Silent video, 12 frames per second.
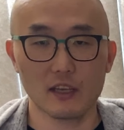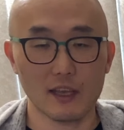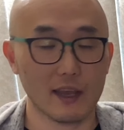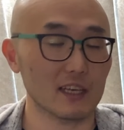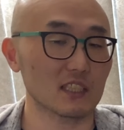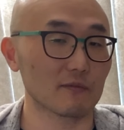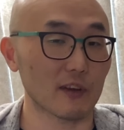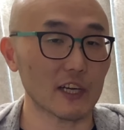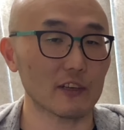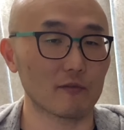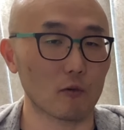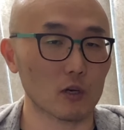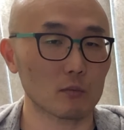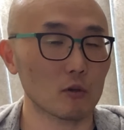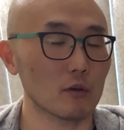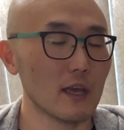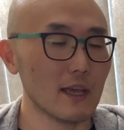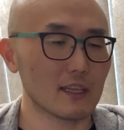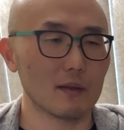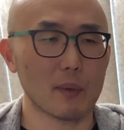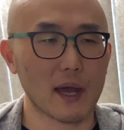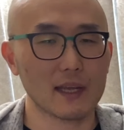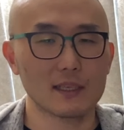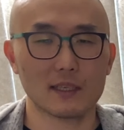and it's very affordable than
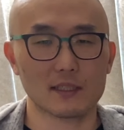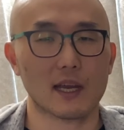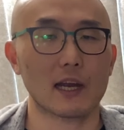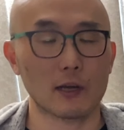buying the entire